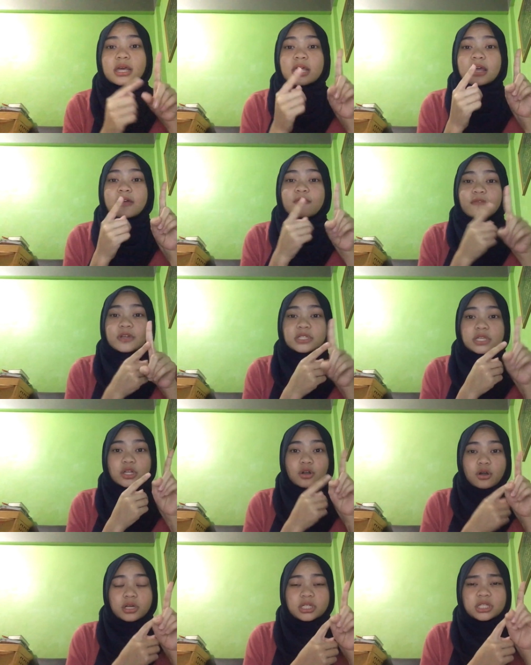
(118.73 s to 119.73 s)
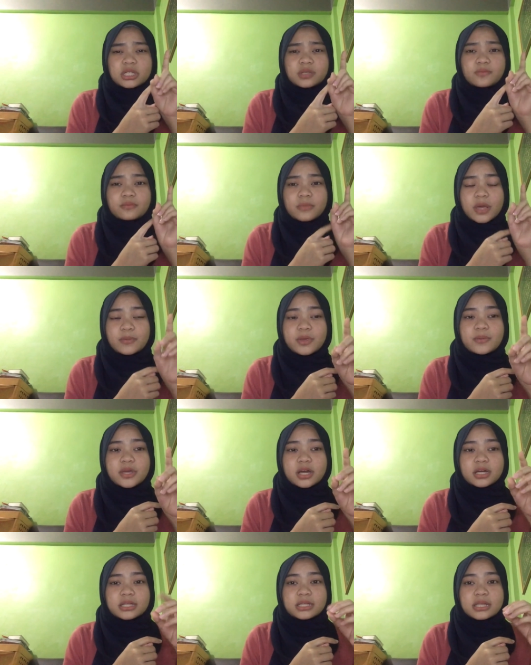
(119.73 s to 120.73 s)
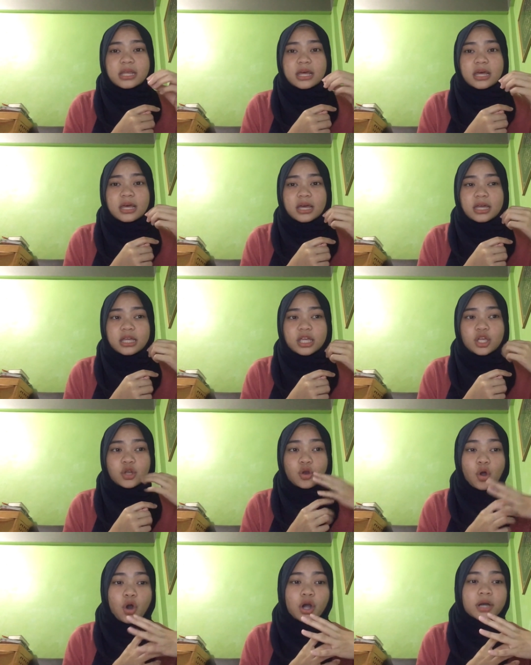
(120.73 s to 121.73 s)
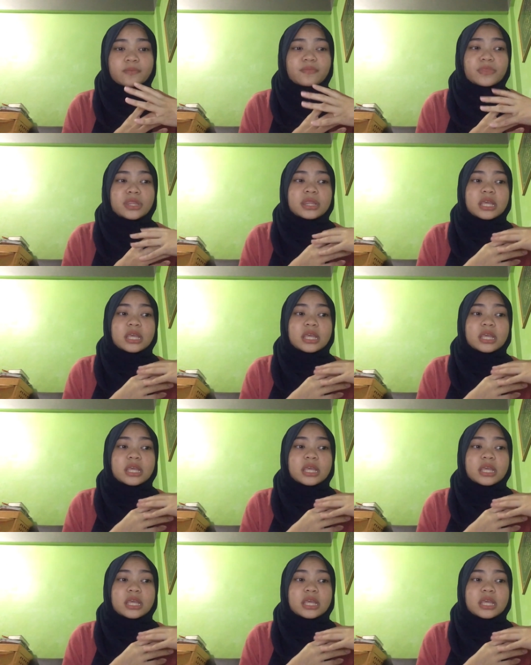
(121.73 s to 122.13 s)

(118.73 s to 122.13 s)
First, ignorance is maybe because they ignore the